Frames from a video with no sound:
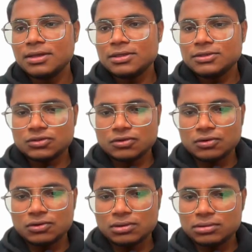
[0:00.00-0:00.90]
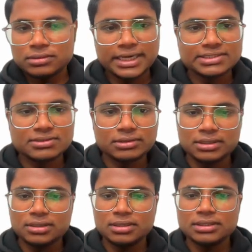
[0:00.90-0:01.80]
So that's good.
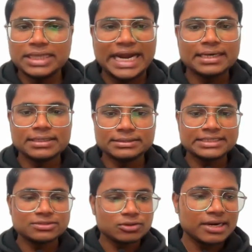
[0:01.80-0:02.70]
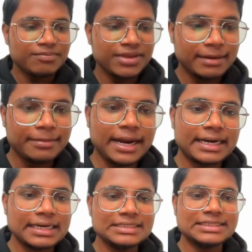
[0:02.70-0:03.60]
That's good that we have at
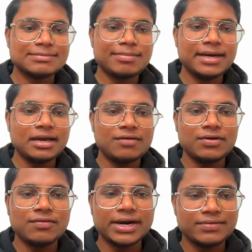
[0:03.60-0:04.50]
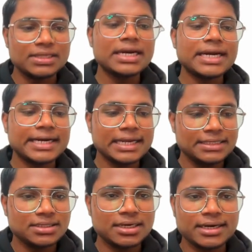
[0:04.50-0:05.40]
least displayed our whatever the data,
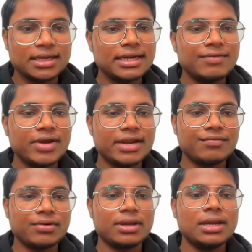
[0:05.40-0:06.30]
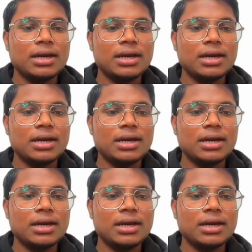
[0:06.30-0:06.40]
initial data that we are having.